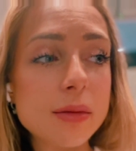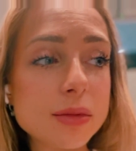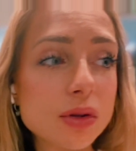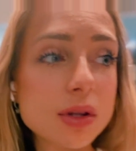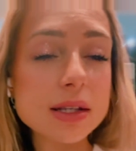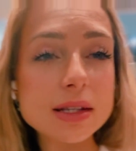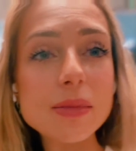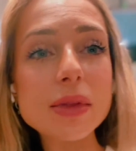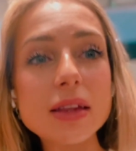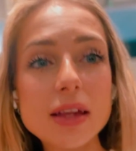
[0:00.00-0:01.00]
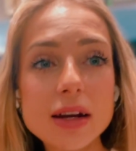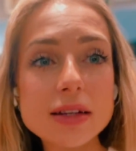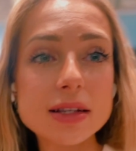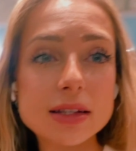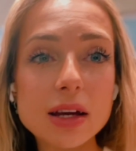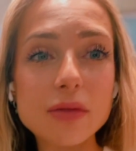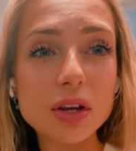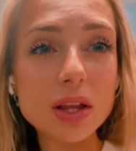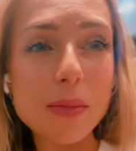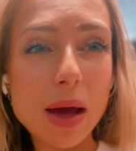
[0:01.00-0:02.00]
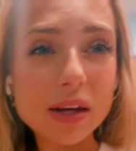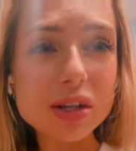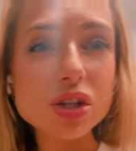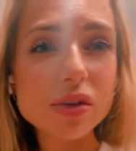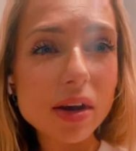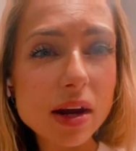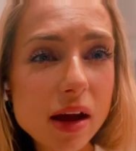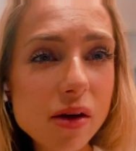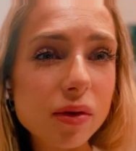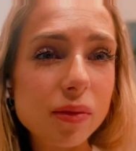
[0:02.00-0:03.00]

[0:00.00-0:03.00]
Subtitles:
So this is something that, as I said, I'm really managing right now